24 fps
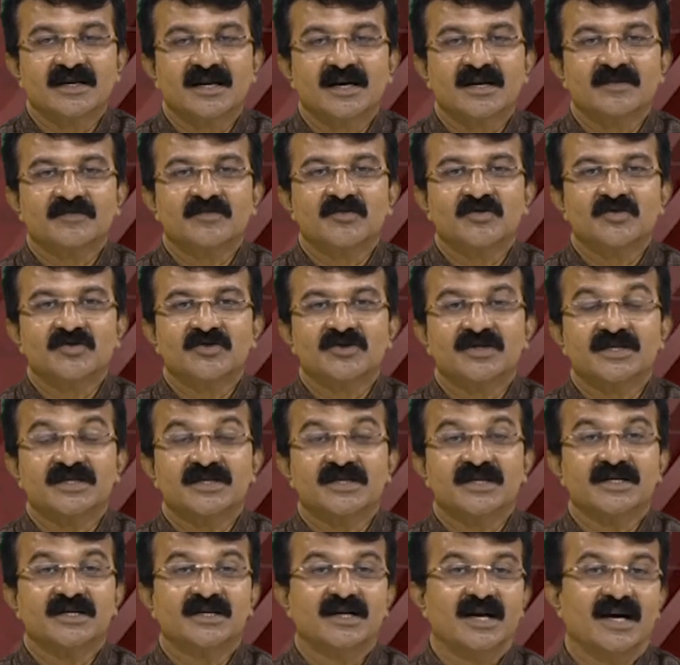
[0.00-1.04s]
in Nagpur,
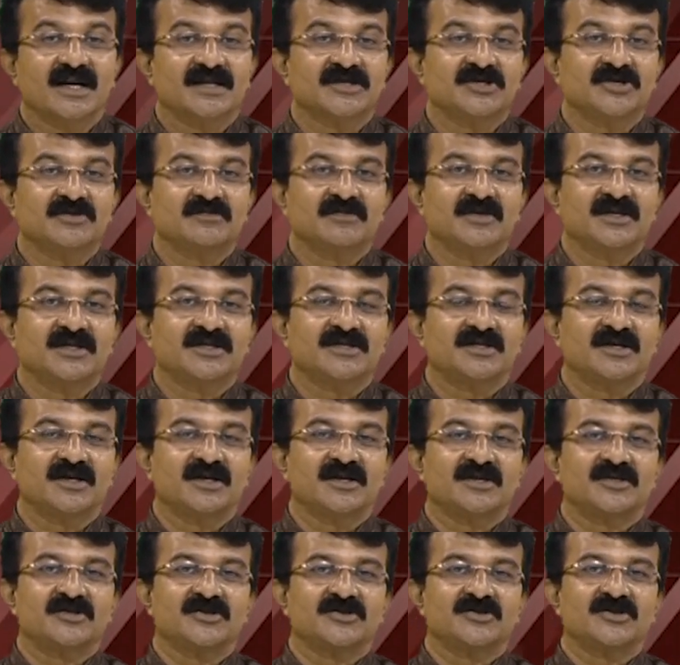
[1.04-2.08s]
District Guardian Minister
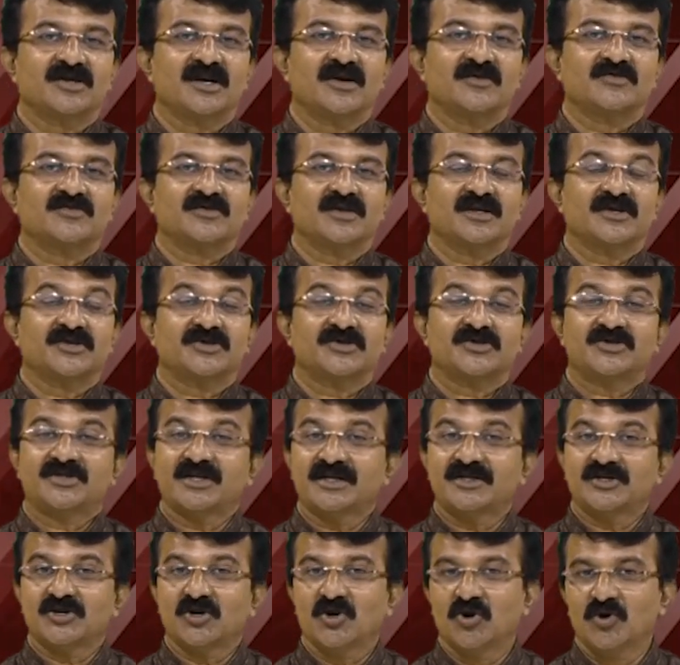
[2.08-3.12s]
Nitin Raut and
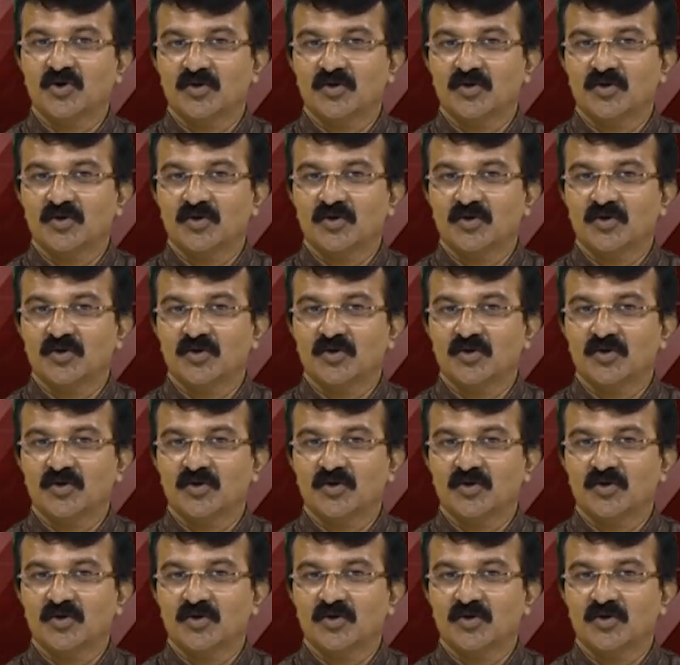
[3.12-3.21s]
State